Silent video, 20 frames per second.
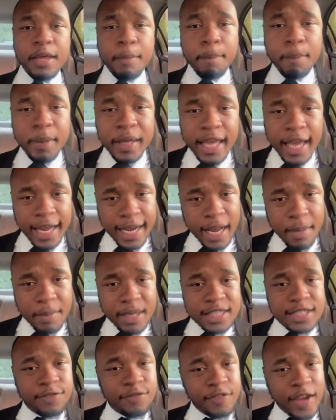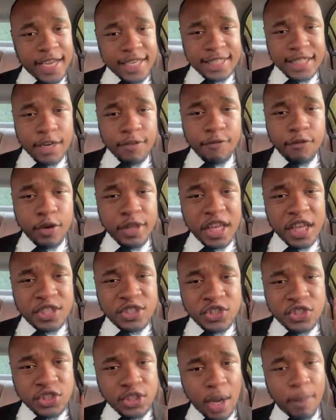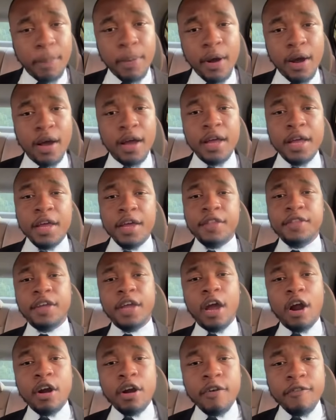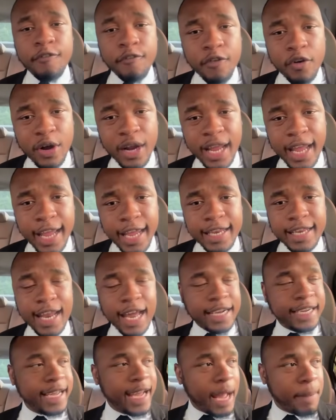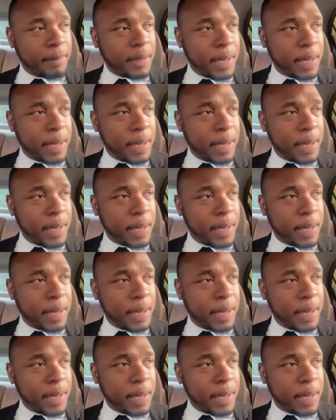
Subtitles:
The PNM is fighting for their supper. They are afraid that